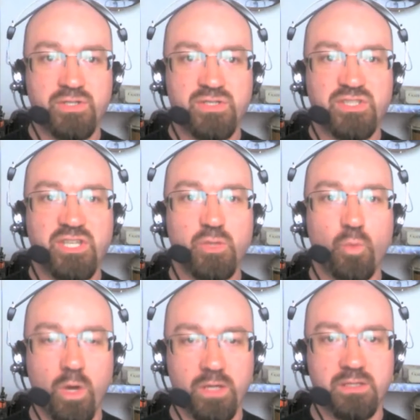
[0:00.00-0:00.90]

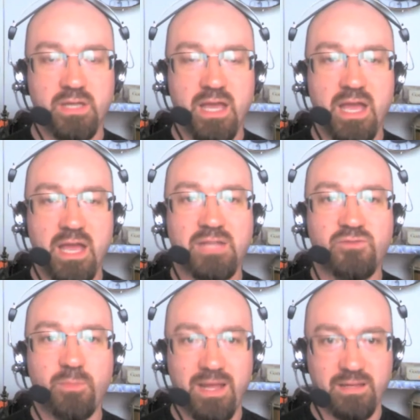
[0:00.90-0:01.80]
Scene 1, at
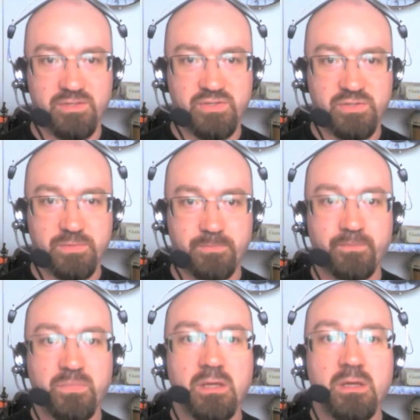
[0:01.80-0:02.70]
the palace.
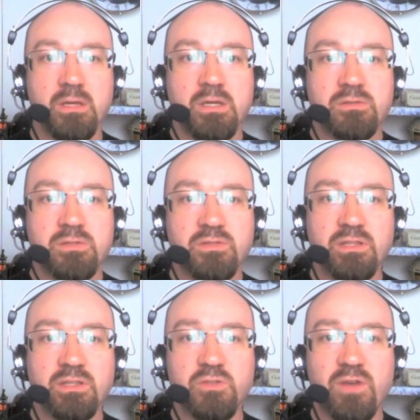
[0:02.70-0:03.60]
The
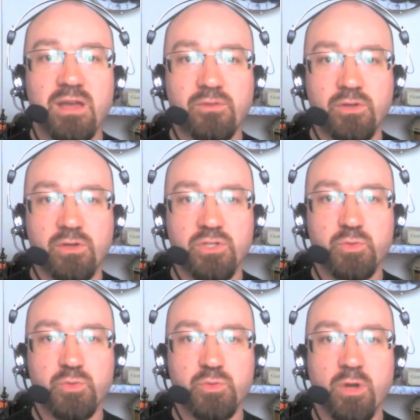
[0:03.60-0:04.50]
35 girls
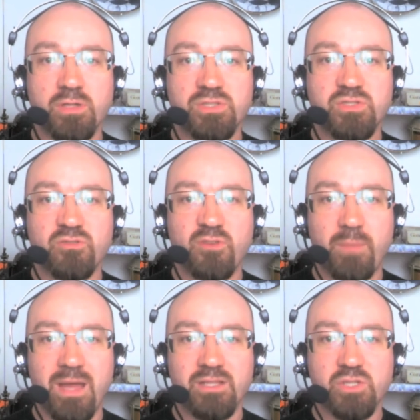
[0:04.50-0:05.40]
were brought to the
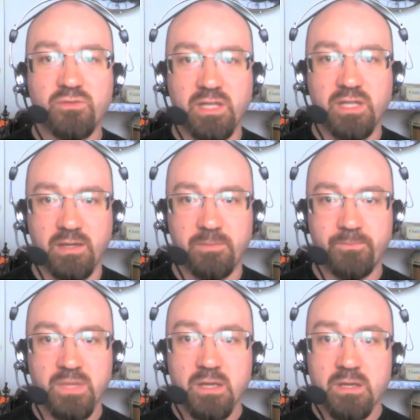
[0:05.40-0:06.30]
palace of Illéa.
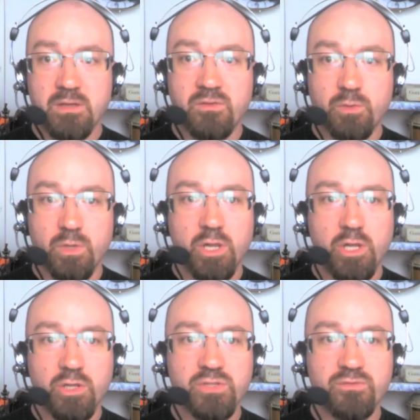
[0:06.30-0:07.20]
There were
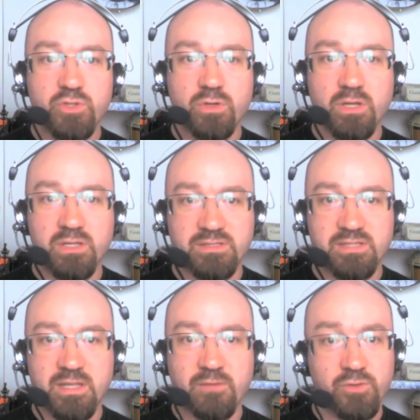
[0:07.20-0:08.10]
lots of journalists
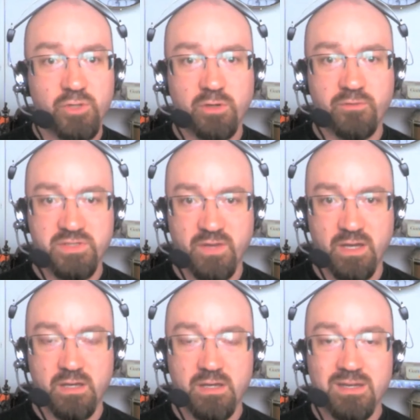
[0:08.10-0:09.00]
and photographers there.
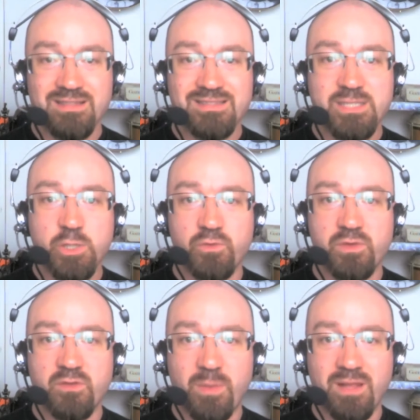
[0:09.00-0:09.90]
Silvia,
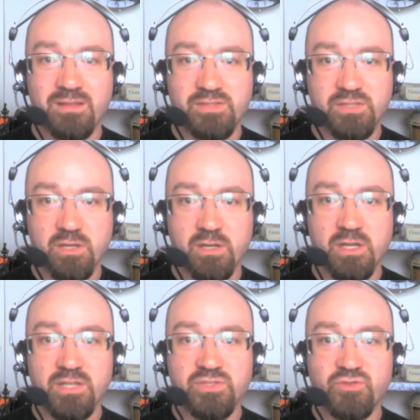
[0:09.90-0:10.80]
the palace's clerk,
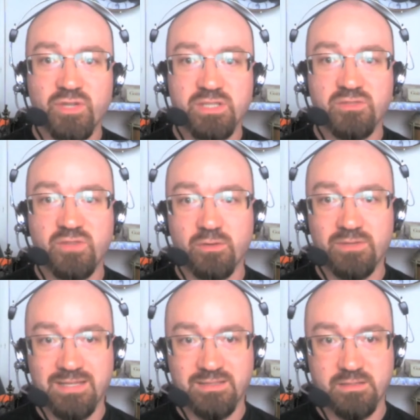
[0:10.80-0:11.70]
instructed the
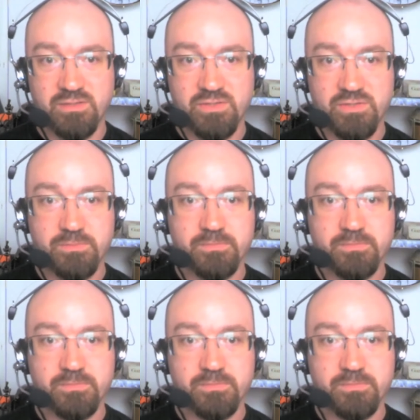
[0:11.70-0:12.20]
contestants.